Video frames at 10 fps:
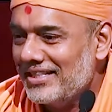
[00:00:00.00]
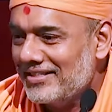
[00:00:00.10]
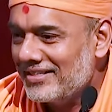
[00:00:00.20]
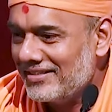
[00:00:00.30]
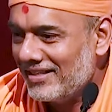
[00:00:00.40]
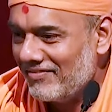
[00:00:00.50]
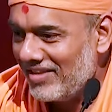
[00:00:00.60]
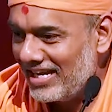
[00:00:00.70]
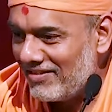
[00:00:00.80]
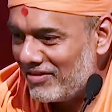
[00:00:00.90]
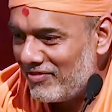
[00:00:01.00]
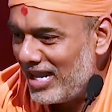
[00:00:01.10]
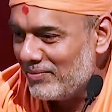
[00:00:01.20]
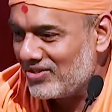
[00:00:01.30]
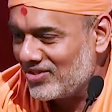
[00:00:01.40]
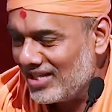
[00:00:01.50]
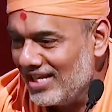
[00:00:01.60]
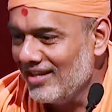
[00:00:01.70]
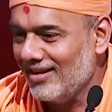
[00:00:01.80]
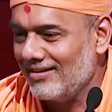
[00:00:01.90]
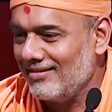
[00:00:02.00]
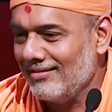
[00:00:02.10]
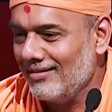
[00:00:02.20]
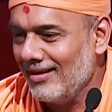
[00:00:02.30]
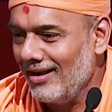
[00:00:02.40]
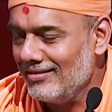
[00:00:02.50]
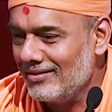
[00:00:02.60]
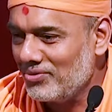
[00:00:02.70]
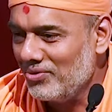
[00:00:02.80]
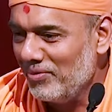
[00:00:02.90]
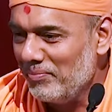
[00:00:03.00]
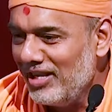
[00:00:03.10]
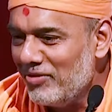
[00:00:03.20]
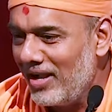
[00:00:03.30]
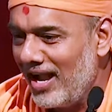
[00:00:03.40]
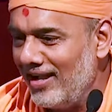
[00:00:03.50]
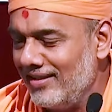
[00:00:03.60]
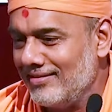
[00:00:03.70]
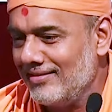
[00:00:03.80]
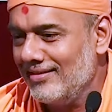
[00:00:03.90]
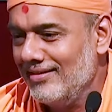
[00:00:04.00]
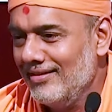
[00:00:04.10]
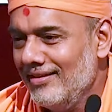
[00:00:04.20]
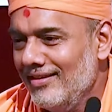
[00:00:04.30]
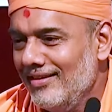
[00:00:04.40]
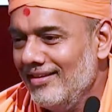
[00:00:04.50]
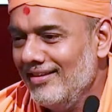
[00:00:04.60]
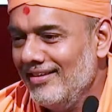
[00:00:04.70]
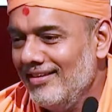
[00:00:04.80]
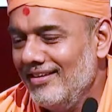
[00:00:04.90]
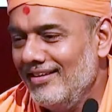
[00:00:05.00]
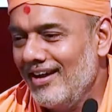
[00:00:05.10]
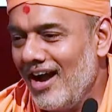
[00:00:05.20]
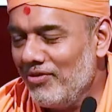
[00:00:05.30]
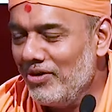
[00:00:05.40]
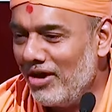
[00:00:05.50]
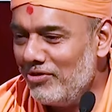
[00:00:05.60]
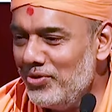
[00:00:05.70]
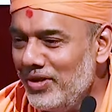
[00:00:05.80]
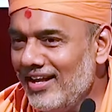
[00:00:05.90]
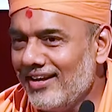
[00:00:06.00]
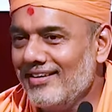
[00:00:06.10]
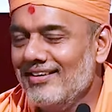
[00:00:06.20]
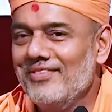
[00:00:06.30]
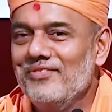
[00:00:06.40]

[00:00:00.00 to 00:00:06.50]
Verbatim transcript: This is, even when I'm seeing it, I just could not believe my eyes. How, how are you doing it?